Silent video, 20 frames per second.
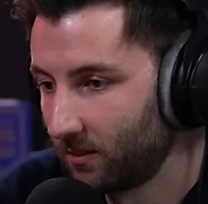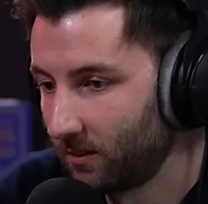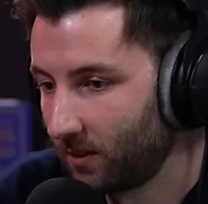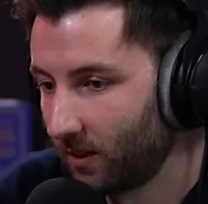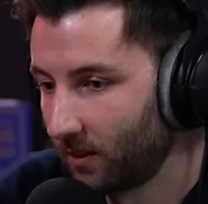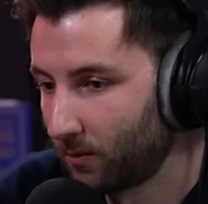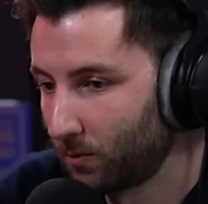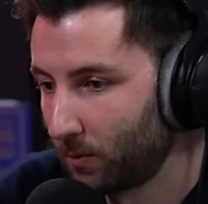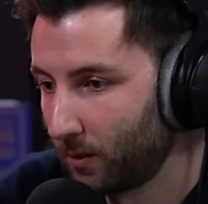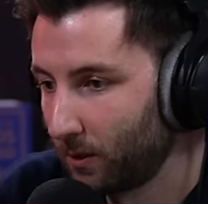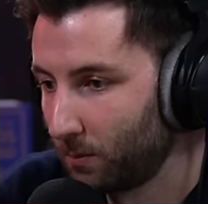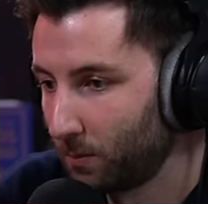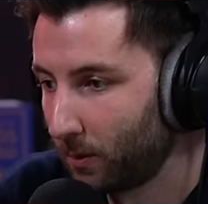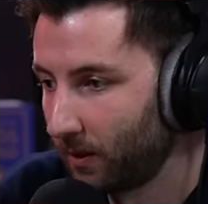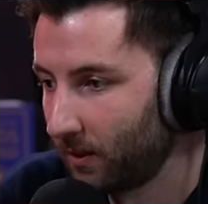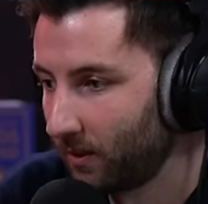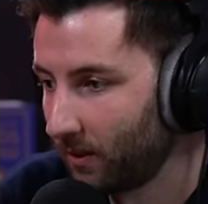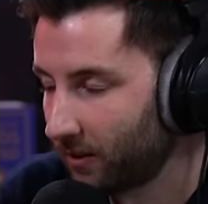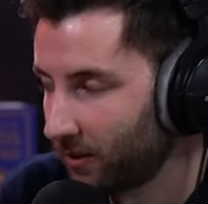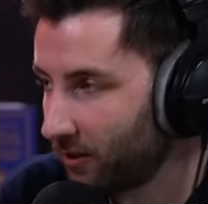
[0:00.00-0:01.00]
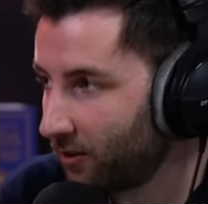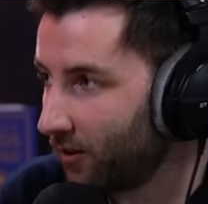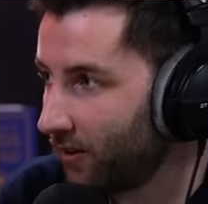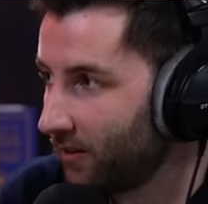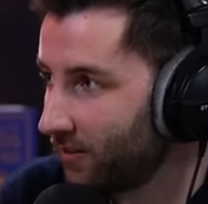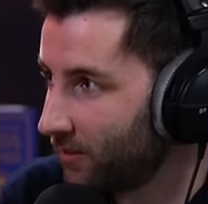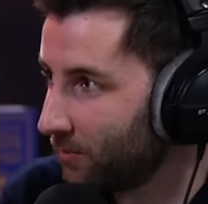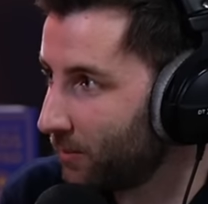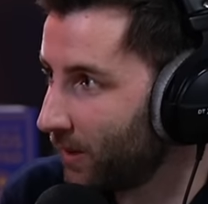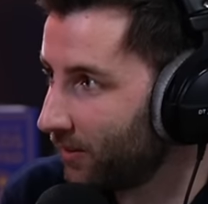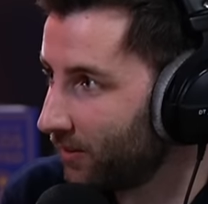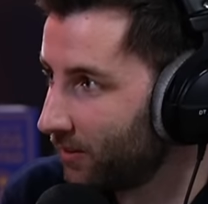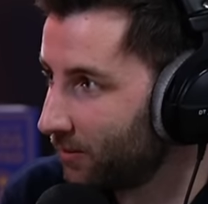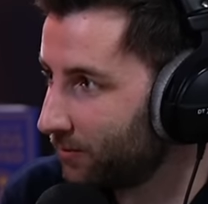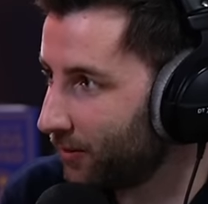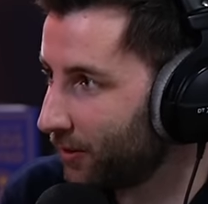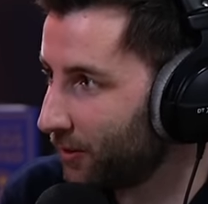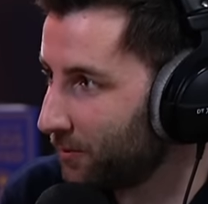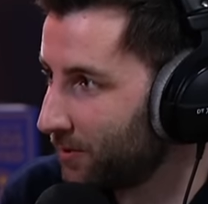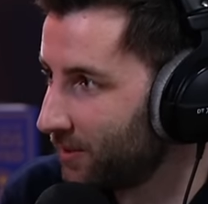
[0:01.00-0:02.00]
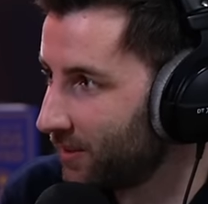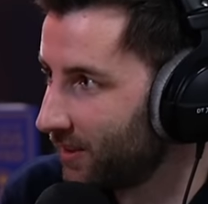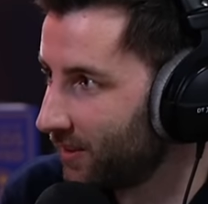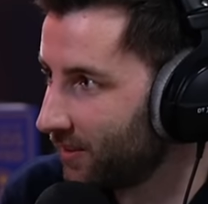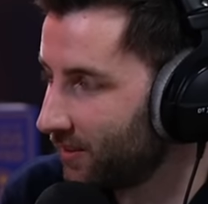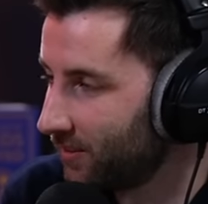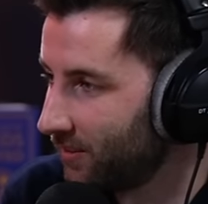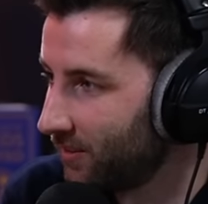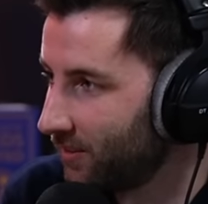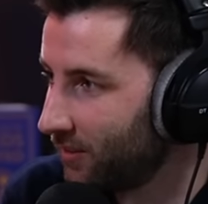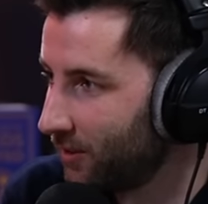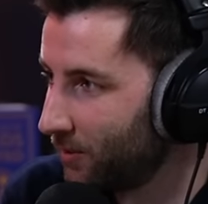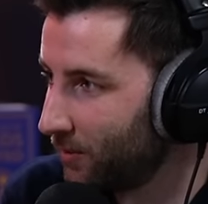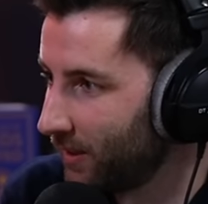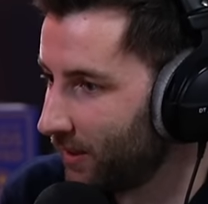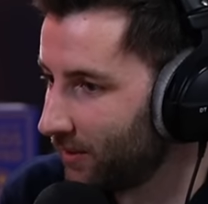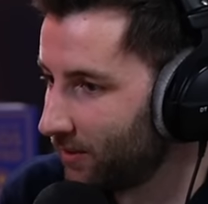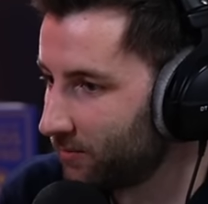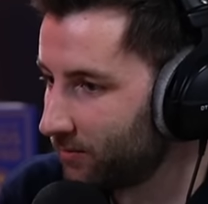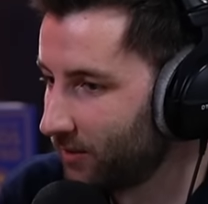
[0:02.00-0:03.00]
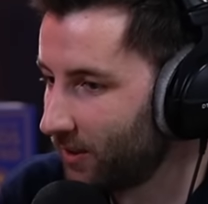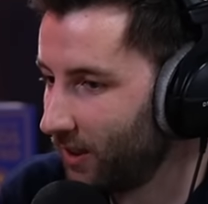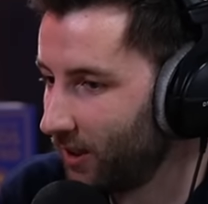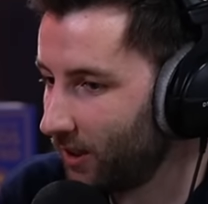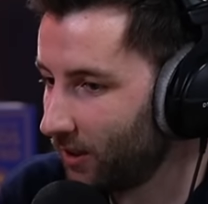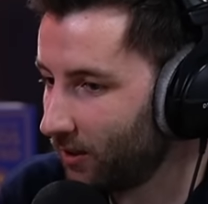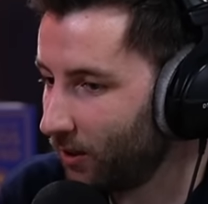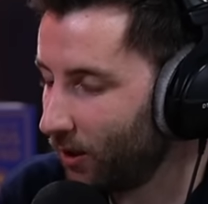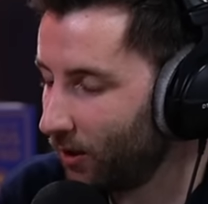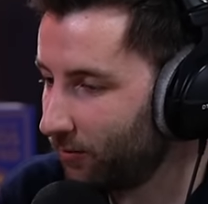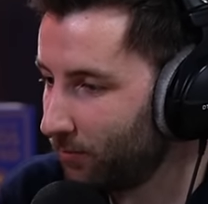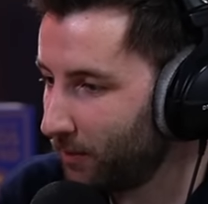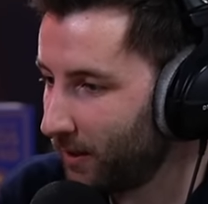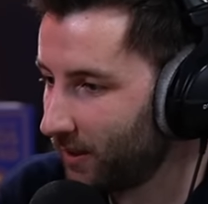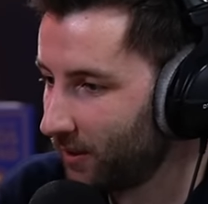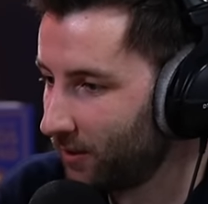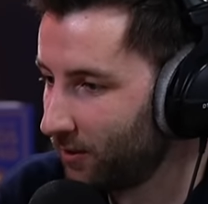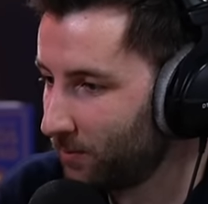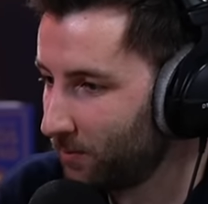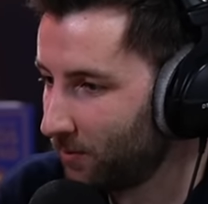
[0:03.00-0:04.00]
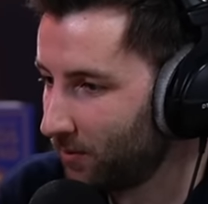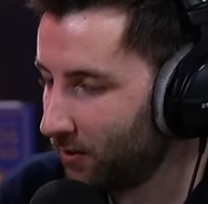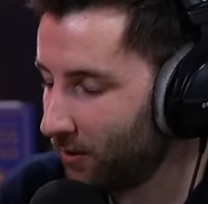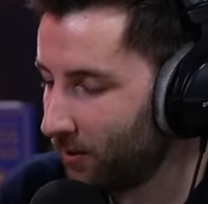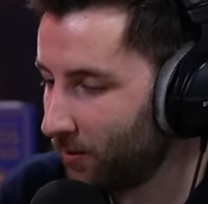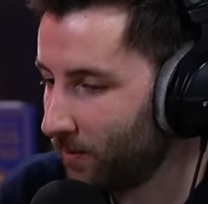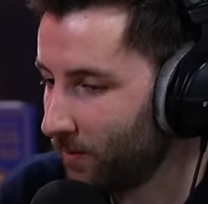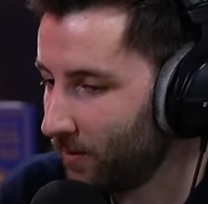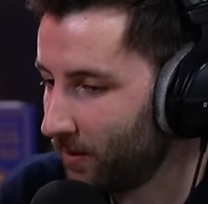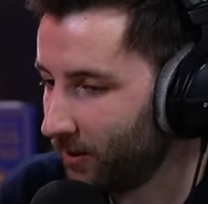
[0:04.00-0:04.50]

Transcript: that's why he played like a crazy man the following year, because he knew he had a lot of making up to do.